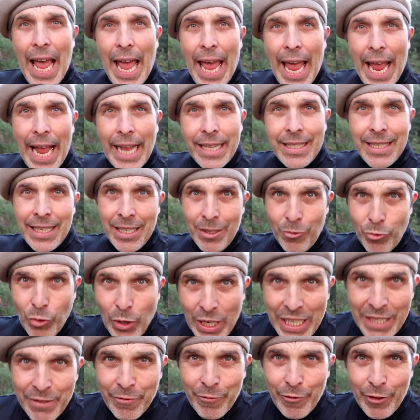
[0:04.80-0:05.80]
and there's a
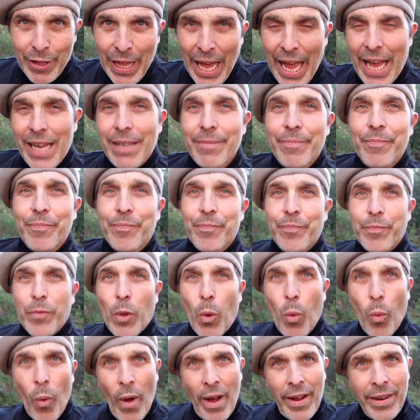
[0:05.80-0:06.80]
reason for that.
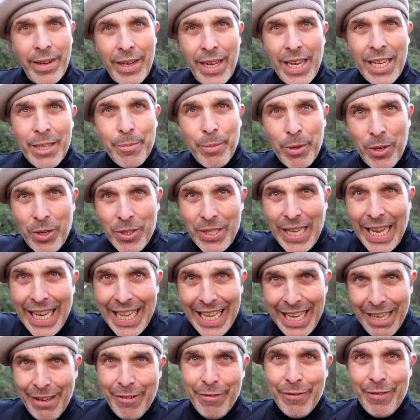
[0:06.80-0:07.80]
One is because I
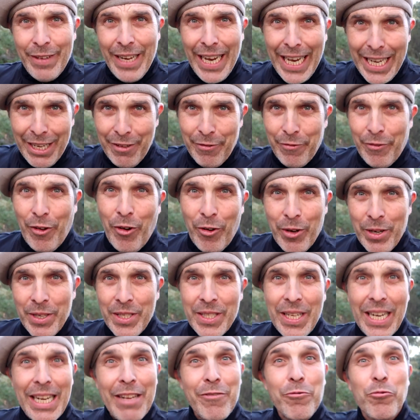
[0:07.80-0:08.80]
live in a
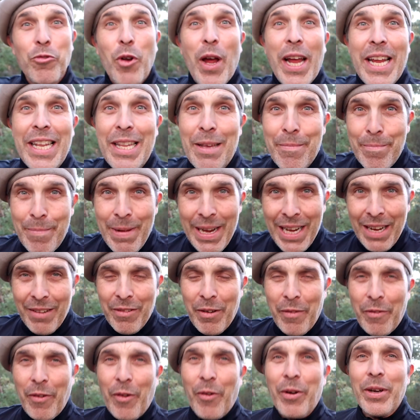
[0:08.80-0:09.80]
forest, I live right in the middle of
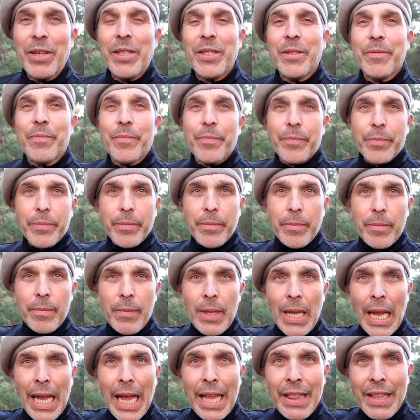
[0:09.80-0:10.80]
a forest,
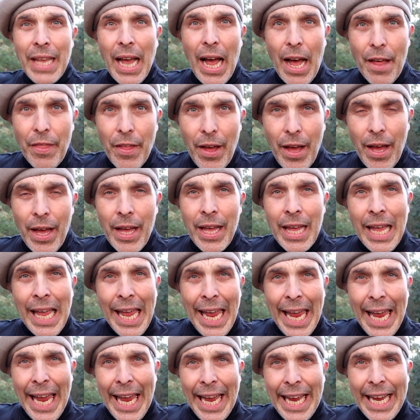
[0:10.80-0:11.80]
and the other
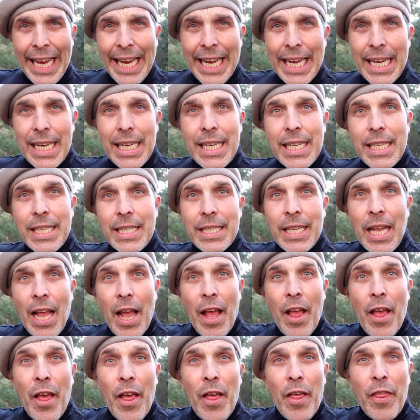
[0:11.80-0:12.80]
is
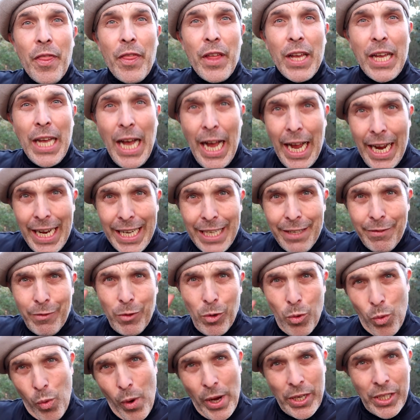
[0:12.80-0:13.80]
the kind of
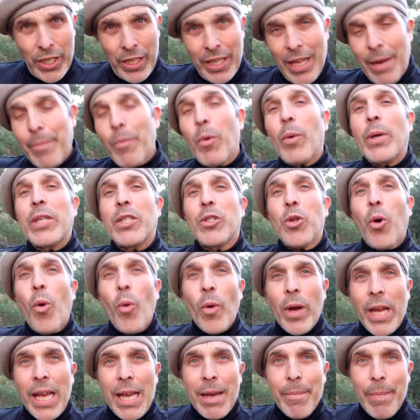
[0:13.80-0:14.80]
gouache that I'm always
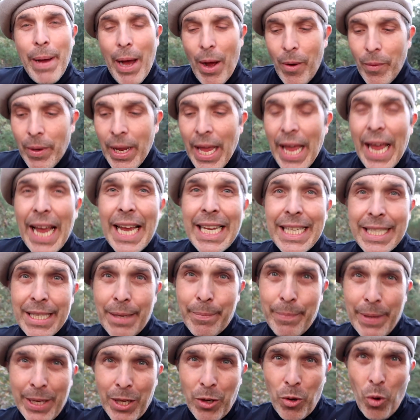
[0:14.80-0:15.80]
talking about is
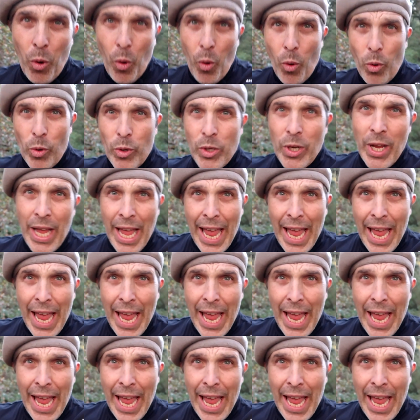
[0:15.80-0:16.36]
something called